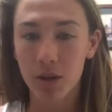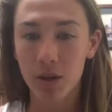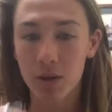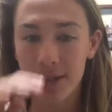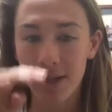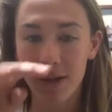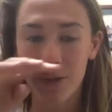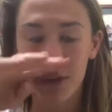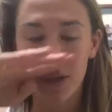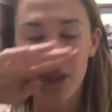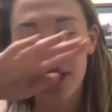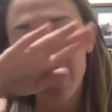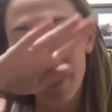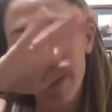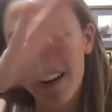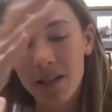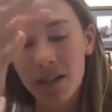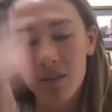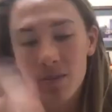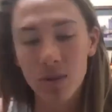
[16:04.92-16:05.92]
healthy snacks in
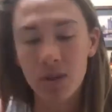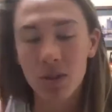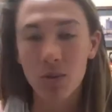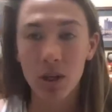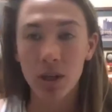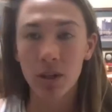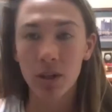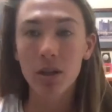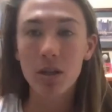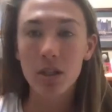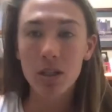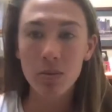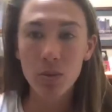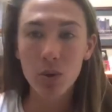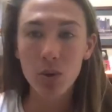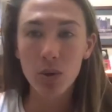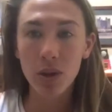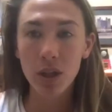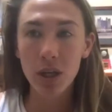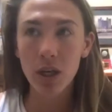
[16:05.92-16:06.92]
between, like a
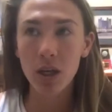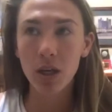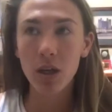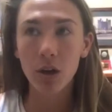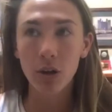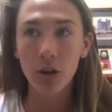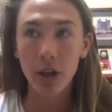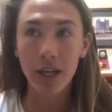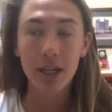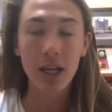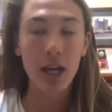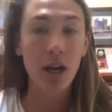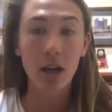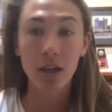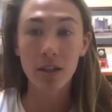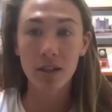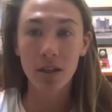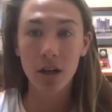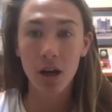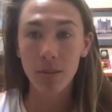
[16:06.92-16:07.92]
smoothie or like carrots and
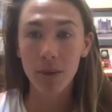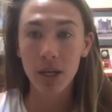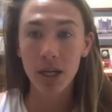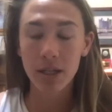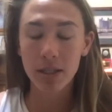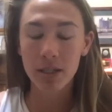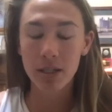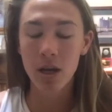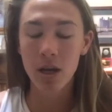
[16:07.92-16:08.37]
hummus.